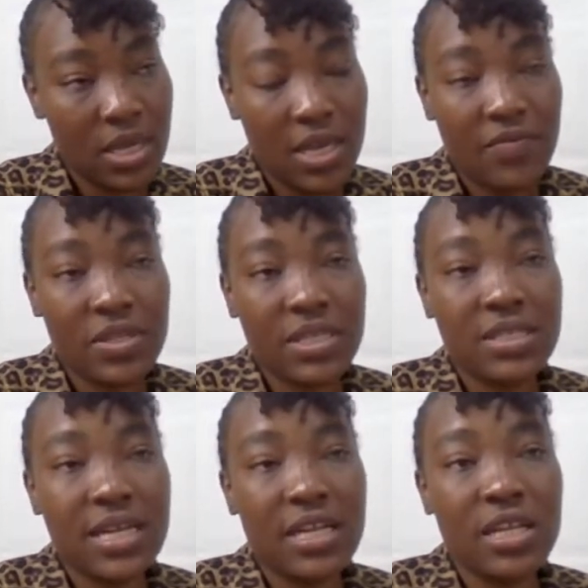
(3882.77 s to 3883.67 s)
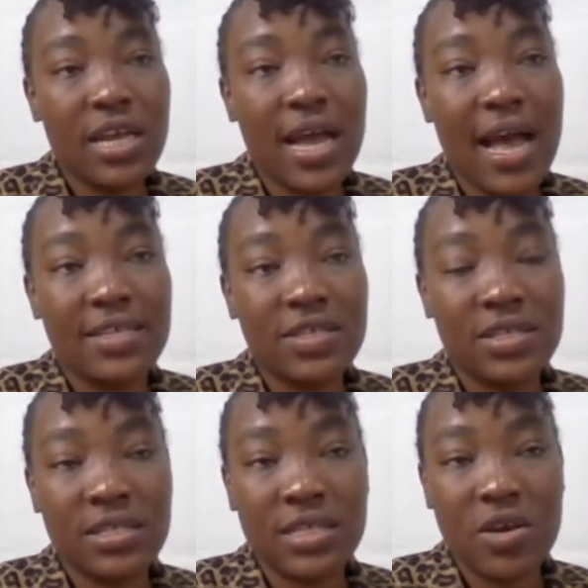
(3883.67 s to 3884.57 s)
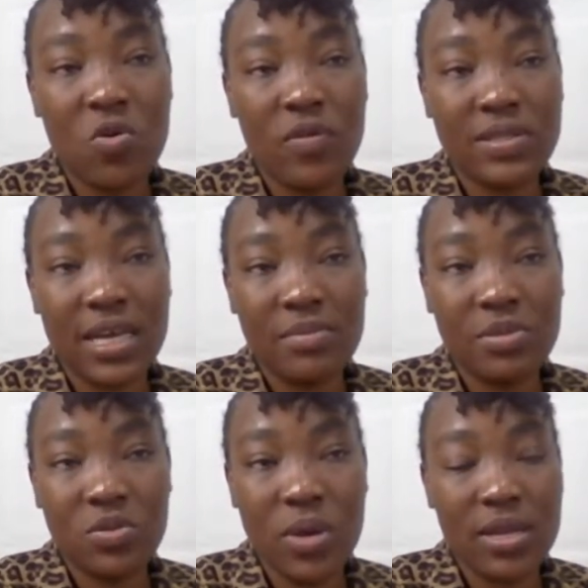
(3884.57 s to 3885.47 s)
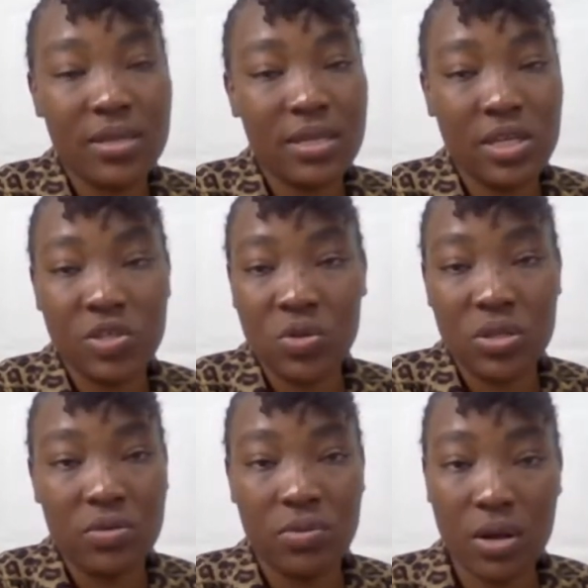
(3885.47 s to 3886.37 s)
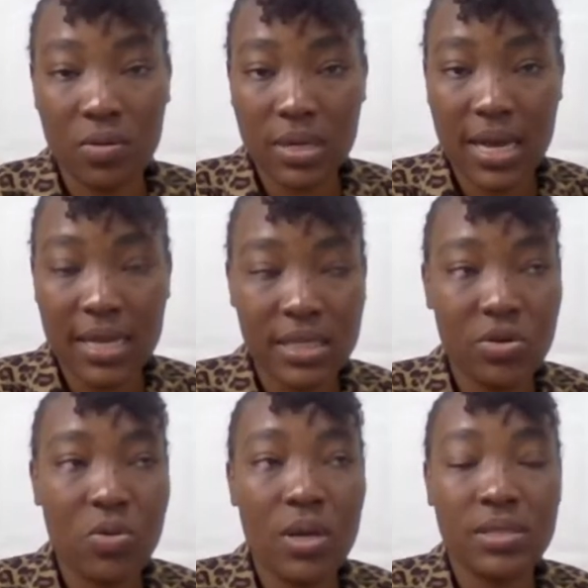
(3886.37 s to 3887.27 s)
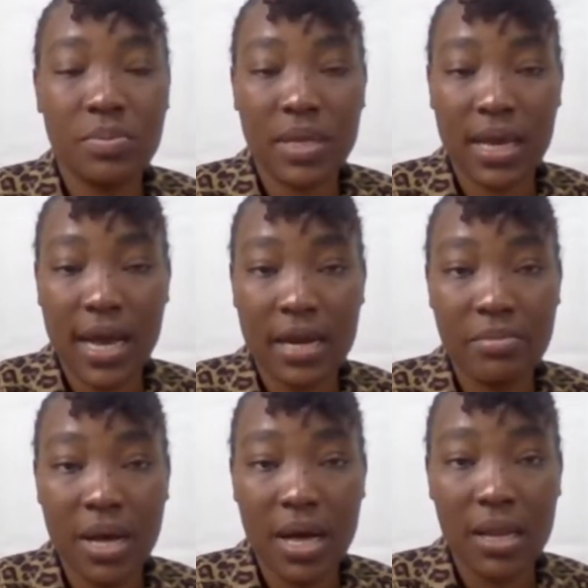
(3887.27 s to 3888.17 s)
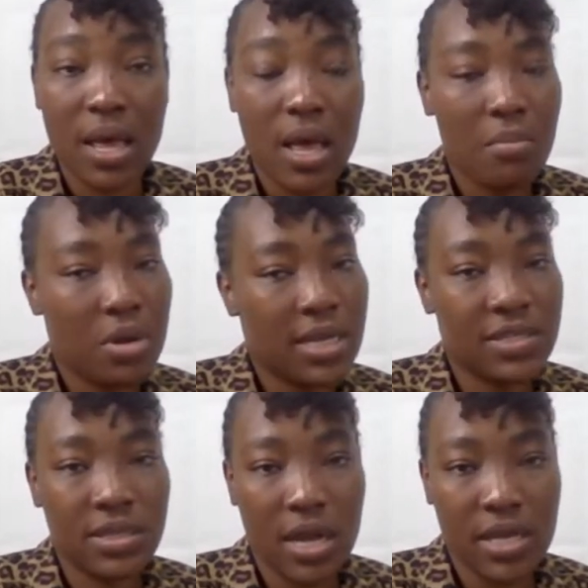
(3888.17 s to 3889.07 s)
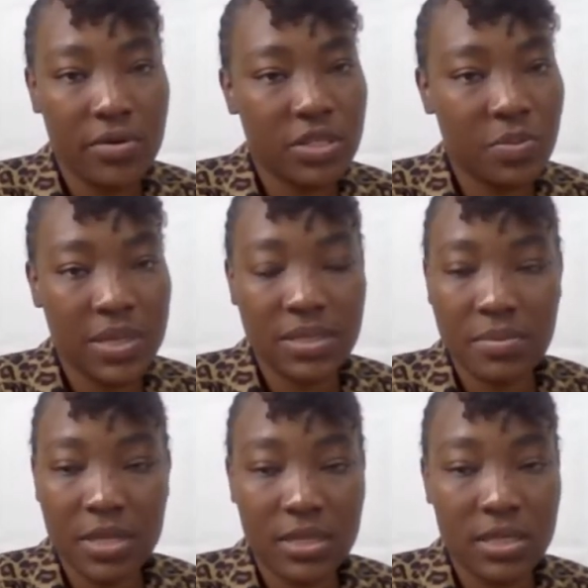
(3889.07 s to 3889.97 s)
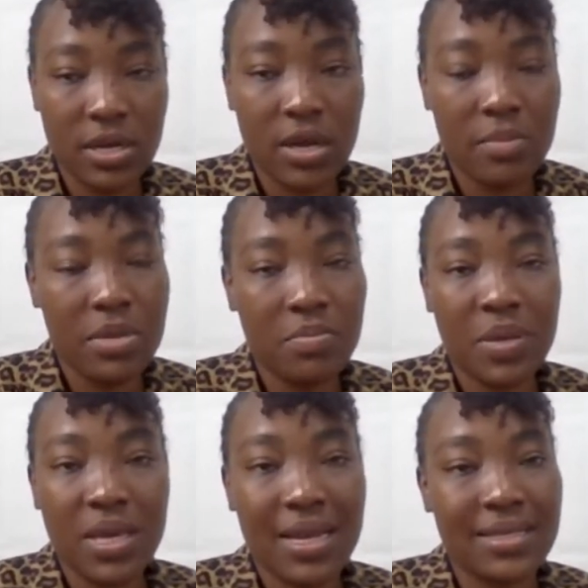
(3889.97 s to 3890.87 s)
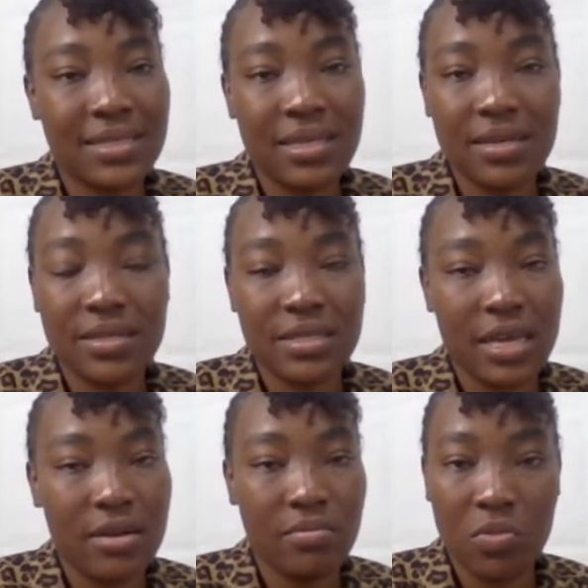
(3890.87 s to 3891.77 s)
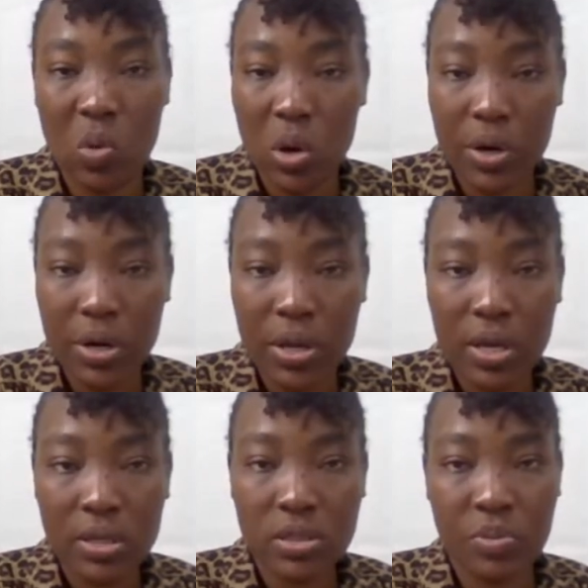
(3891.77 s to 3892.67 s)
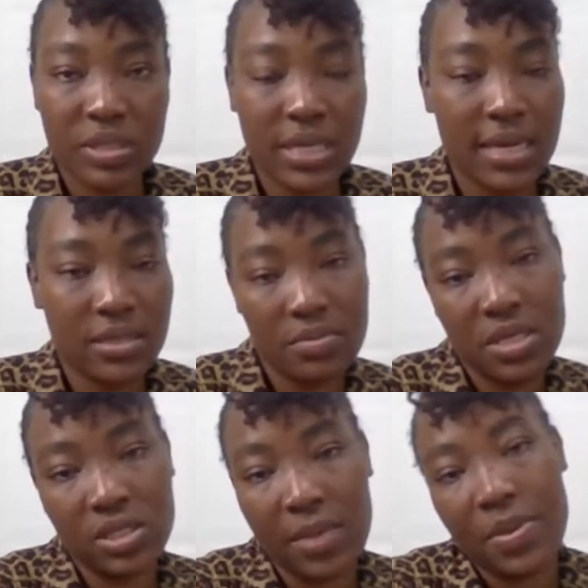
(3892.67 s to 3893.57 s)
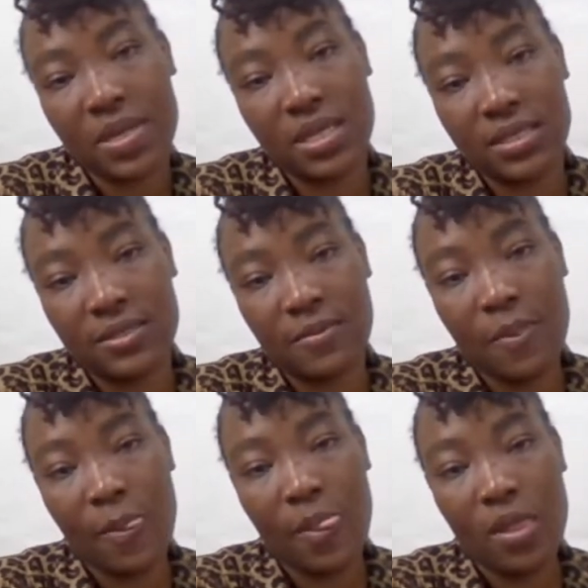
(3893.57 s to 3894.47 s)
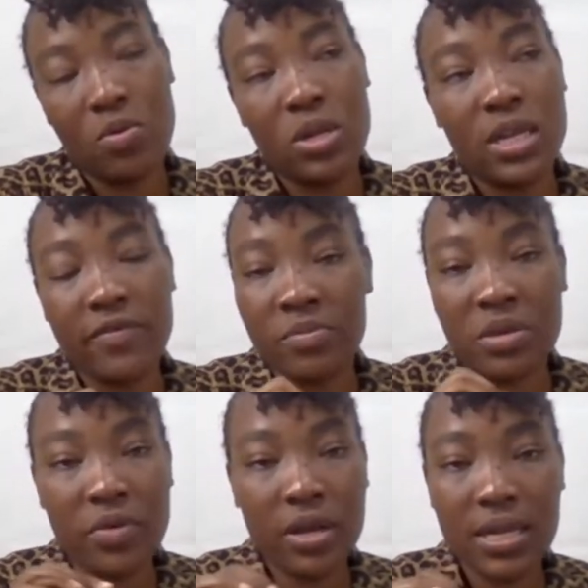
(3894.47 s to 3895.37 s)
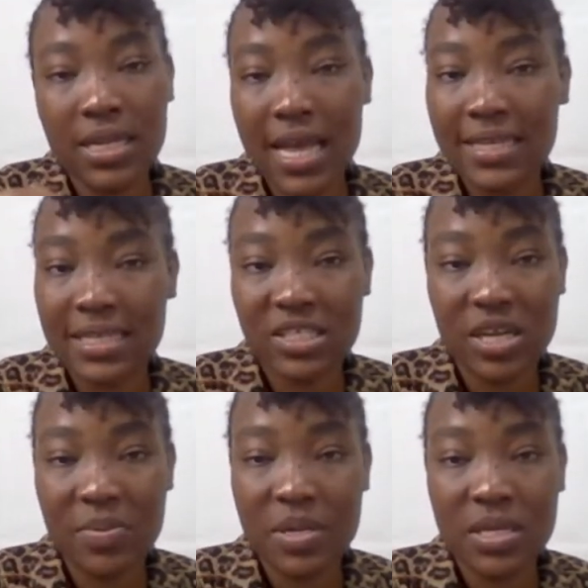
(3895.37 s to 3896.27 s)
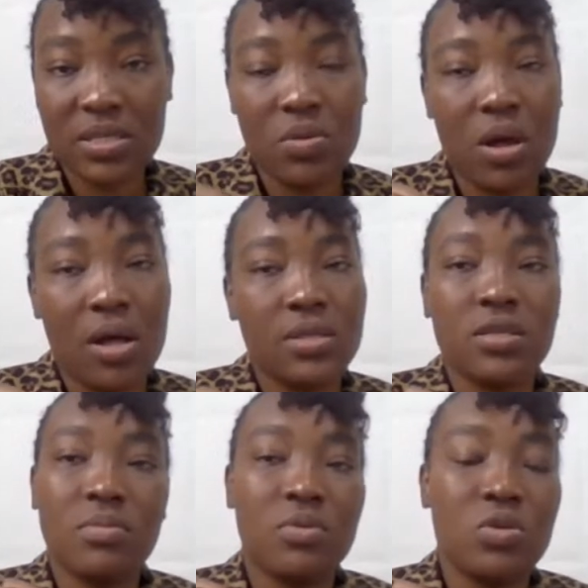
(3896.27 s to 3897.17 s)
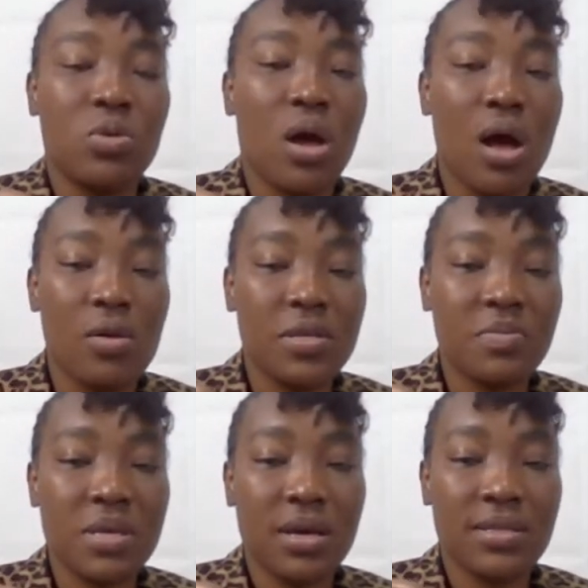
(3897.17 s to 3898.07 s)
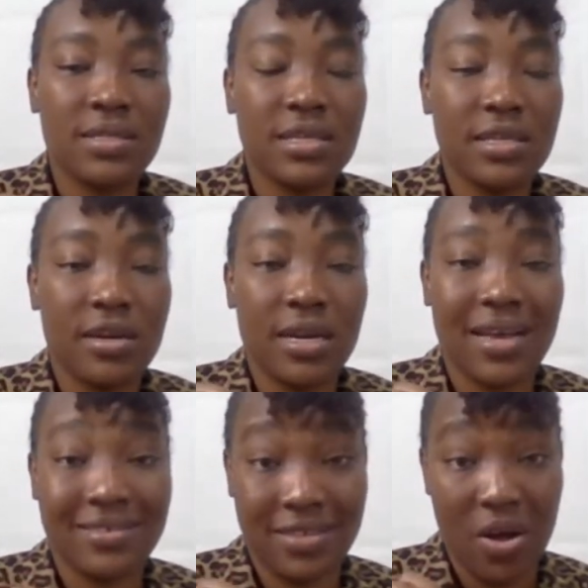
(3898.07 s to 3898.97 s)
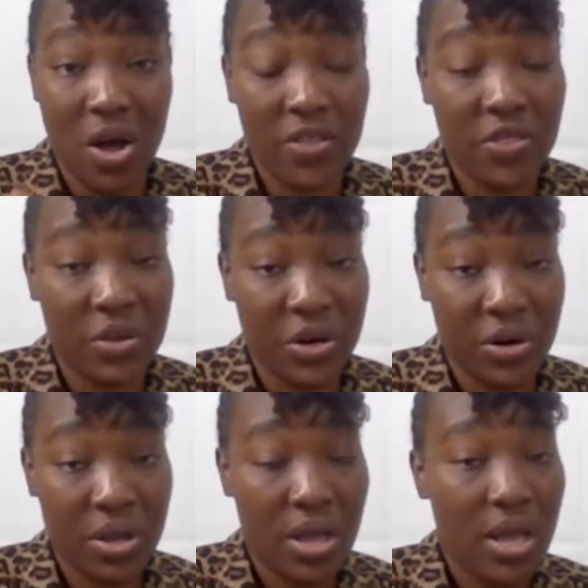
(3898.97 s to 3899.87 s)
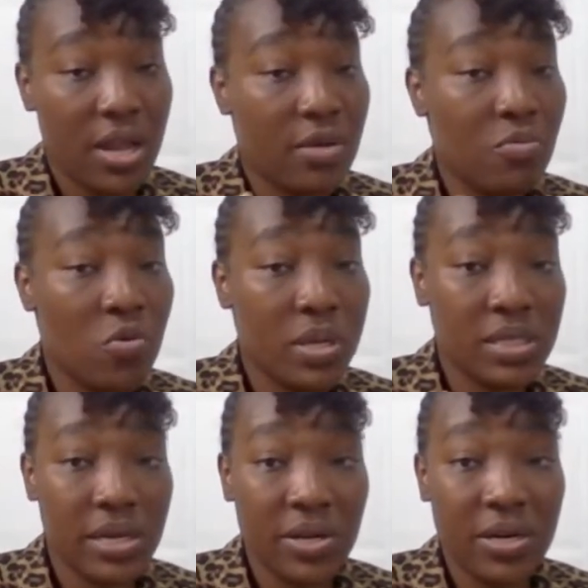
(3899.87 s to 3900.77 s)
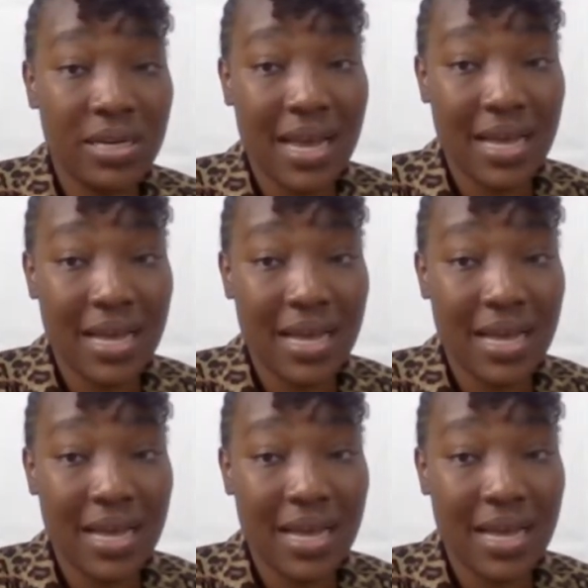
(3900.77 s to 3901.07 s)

If it is that they ask you to stay over to help to do anything, there's nothing wrong with that. You don't want to play hardball, but that's not your responsibility. You're not being paid a single cent more to pretend to be Japanese. You will never be recognized as Japanese. You will always be considered as the other. The moment you learn